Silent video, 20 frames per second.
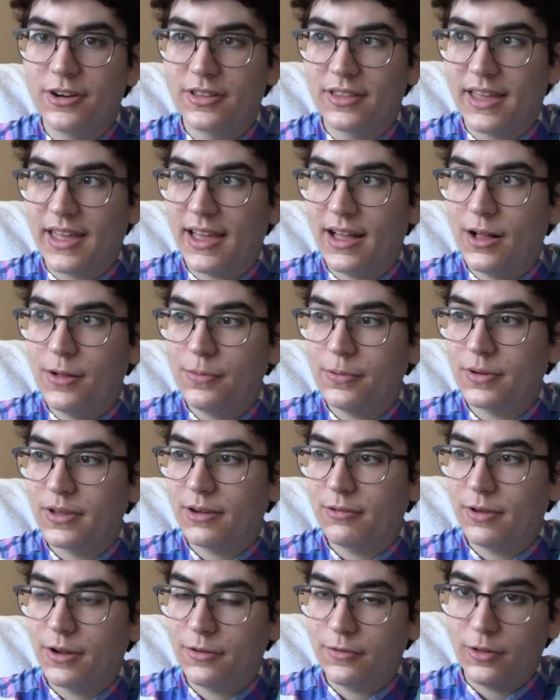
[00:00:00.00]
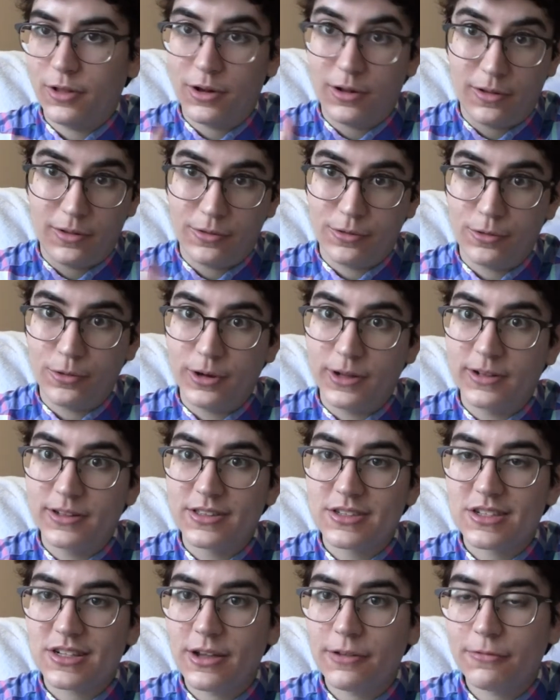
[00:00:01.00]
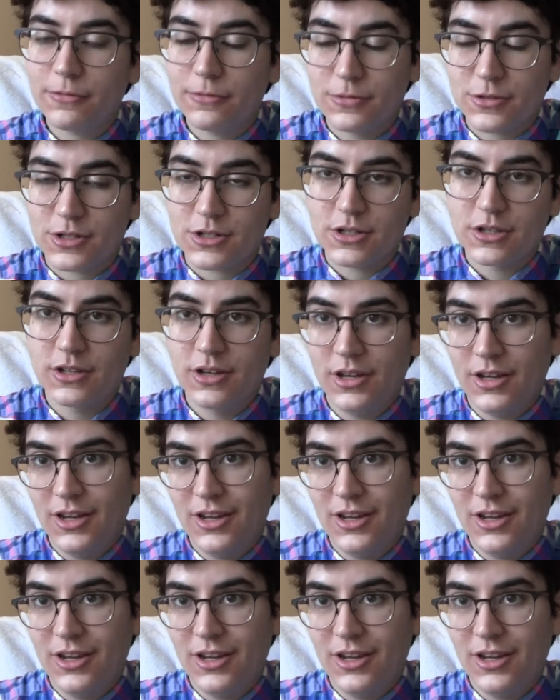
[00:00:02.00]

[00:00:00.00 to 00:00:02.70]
and they help get rid of a lot of the oil and stuff, which is